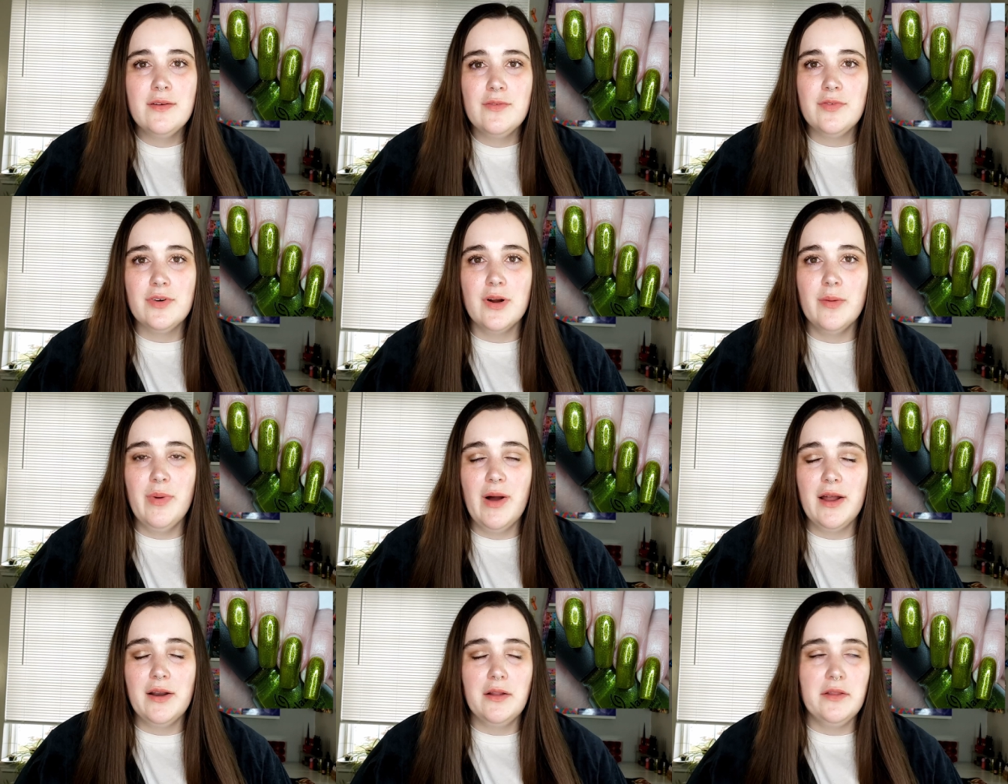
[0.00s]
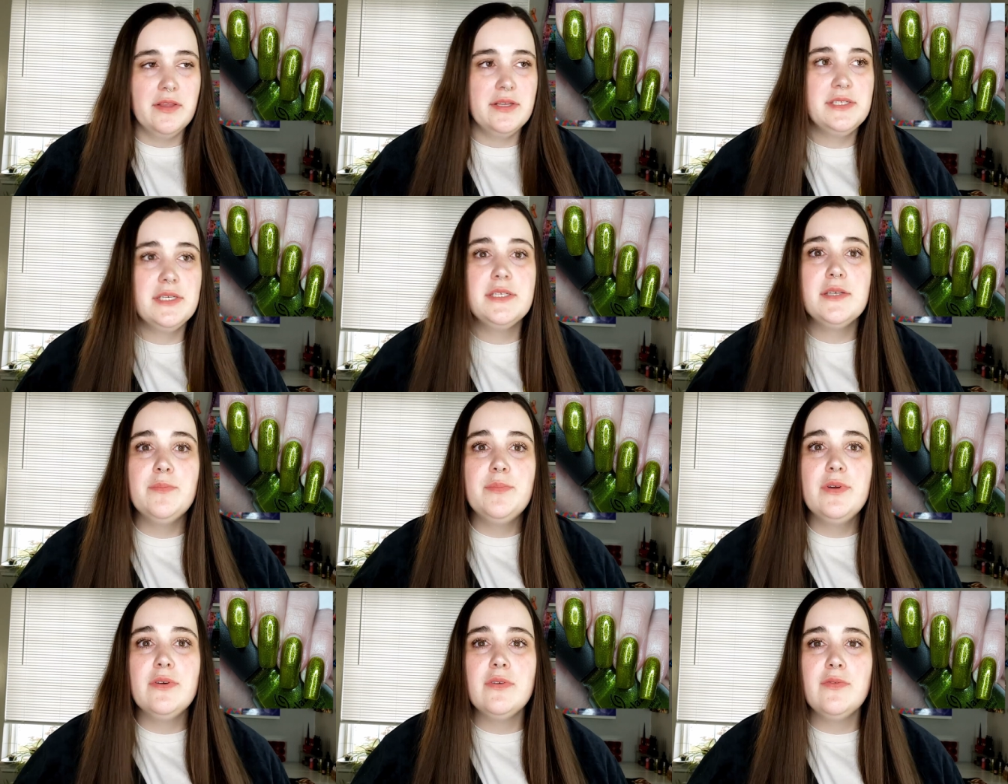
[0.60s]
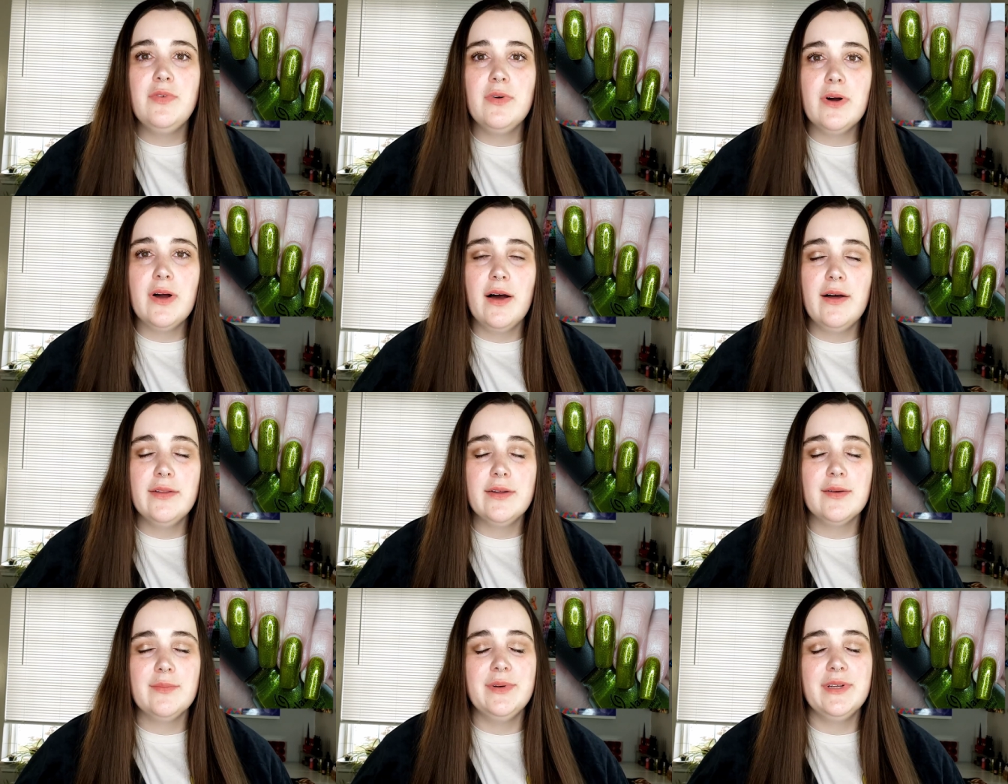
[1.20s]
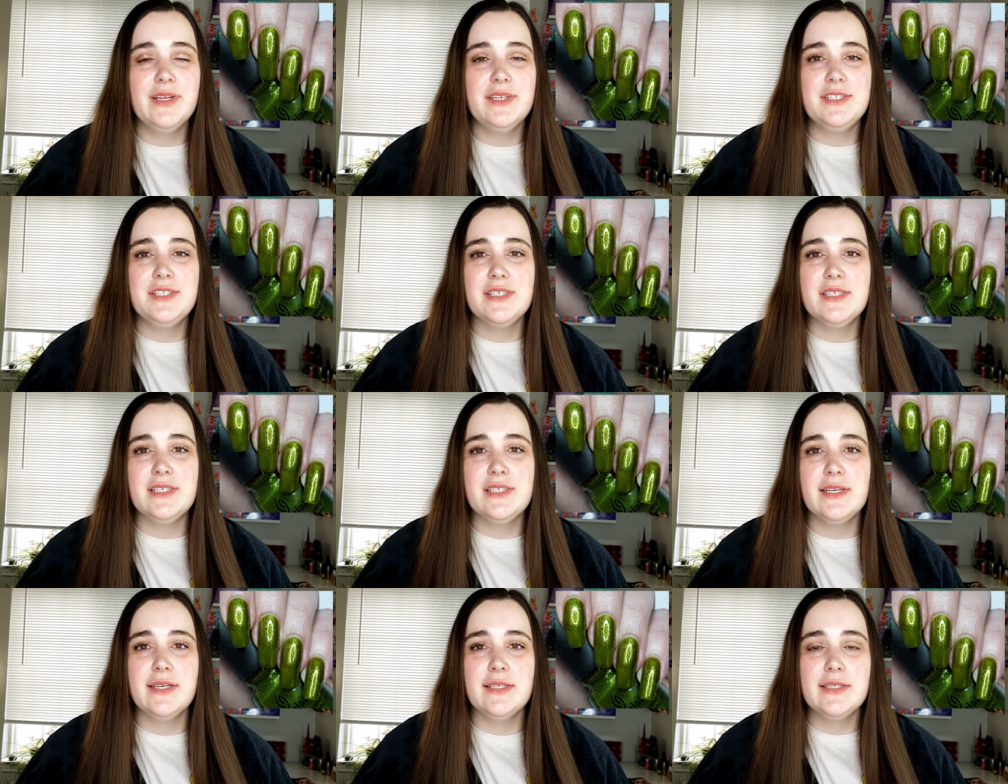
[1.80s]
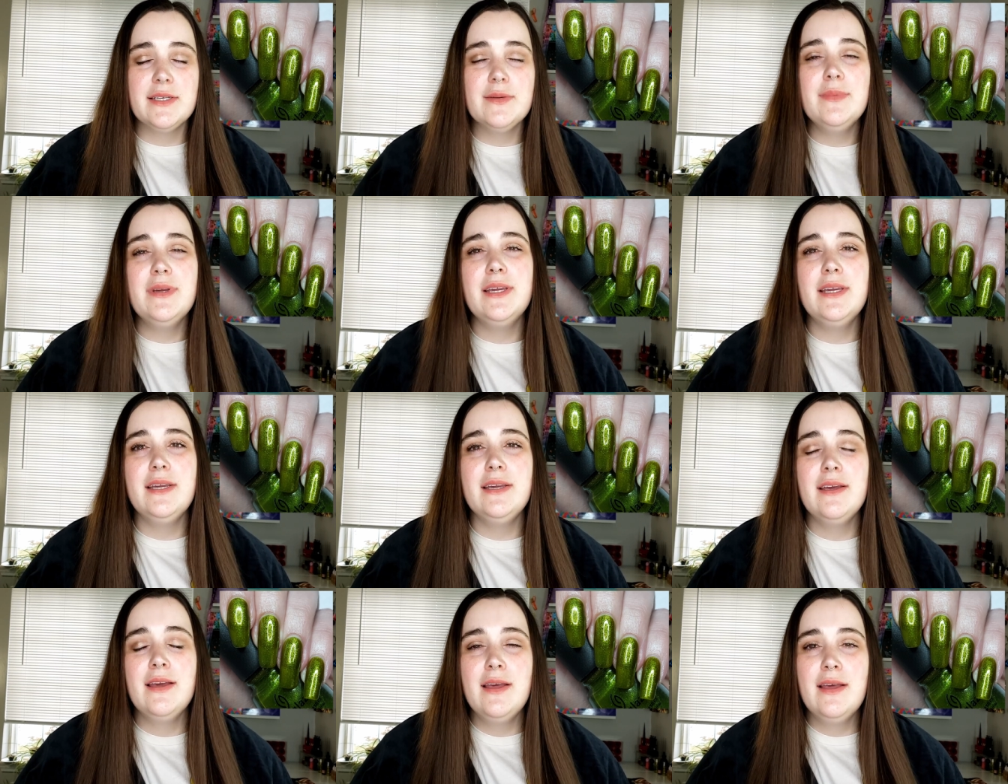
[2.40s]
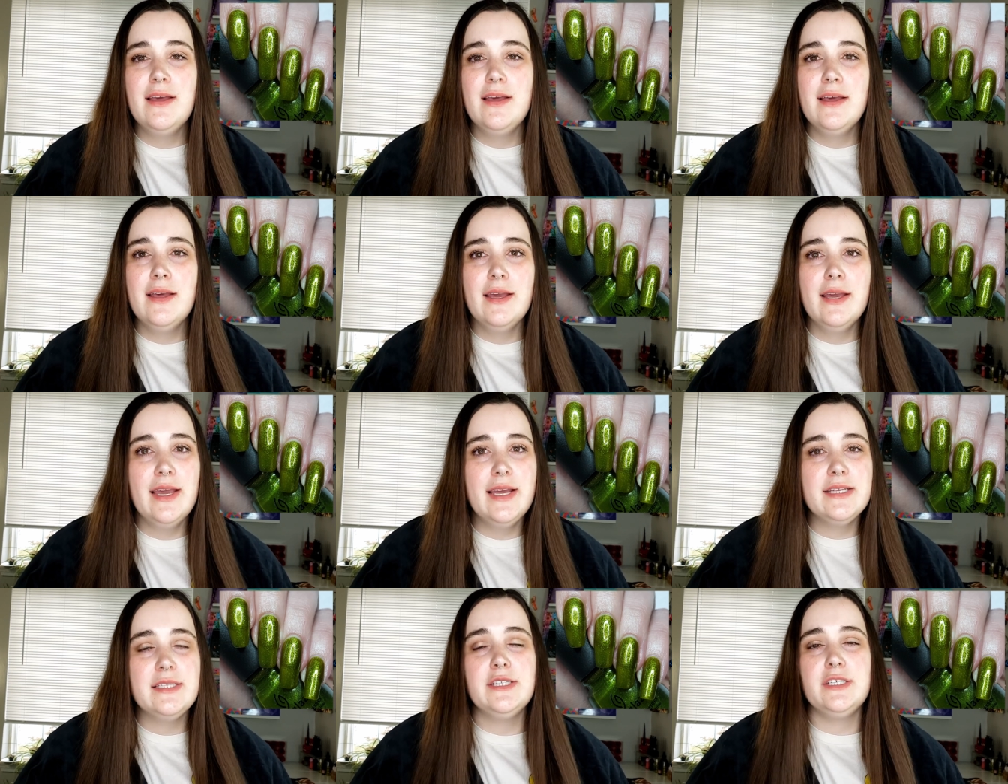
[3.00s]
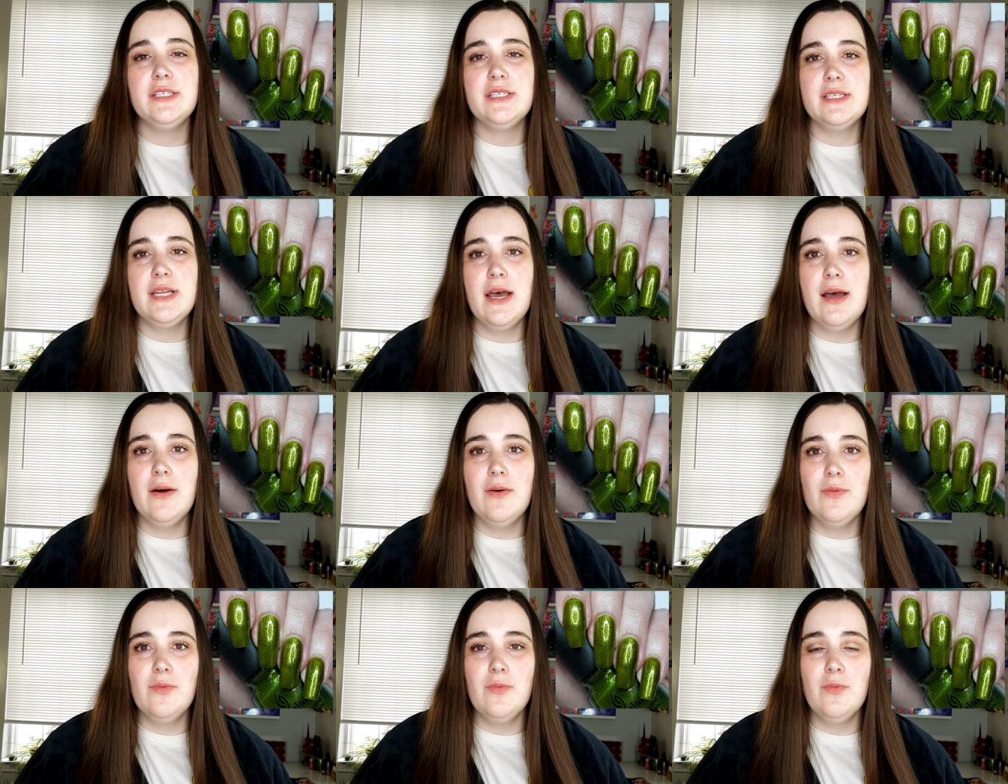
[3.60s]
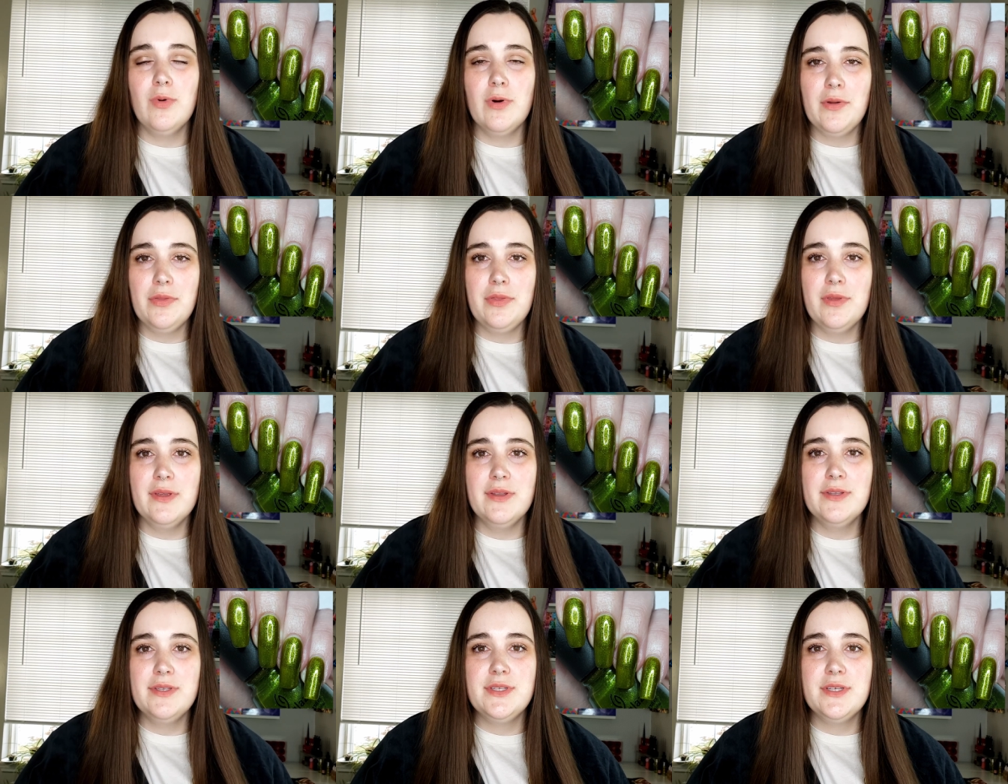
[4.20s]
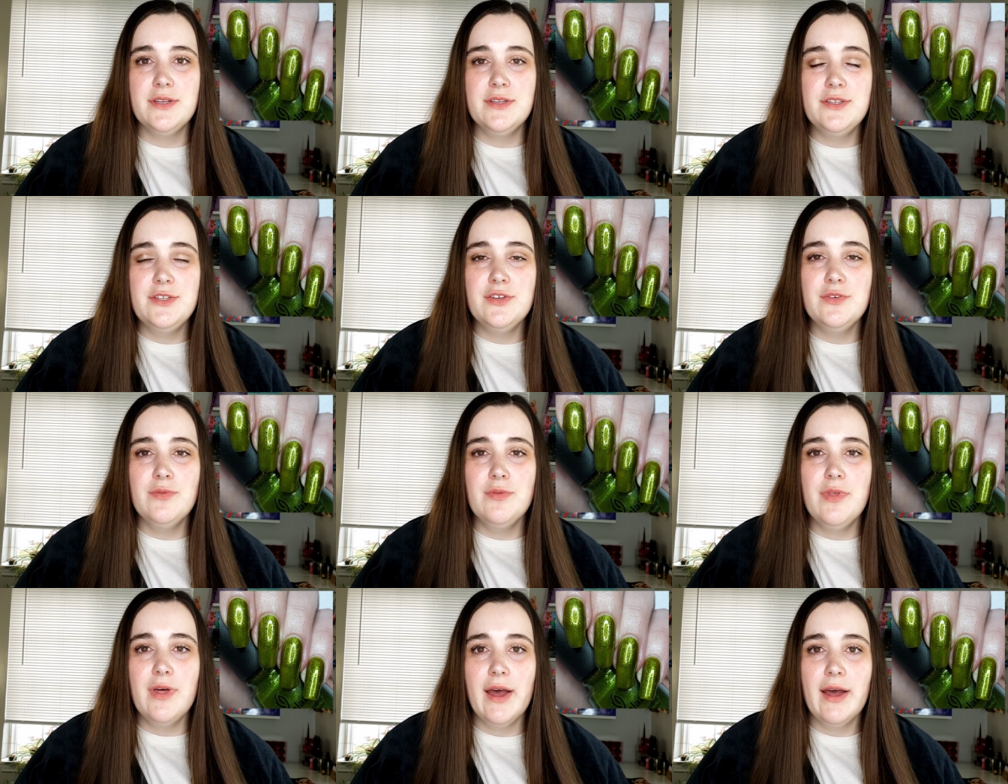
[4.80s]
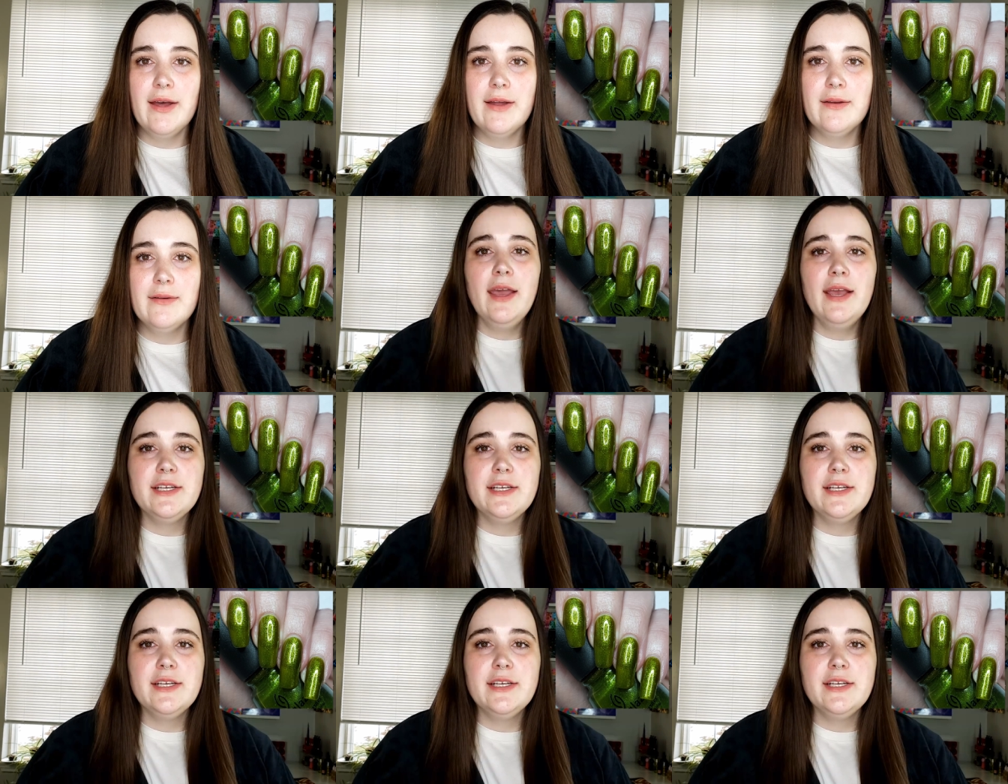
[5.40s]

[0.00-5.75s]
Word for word: for a bottle of this. It's a beautiful color, but it's just like, to me, it's just not worth it to do that.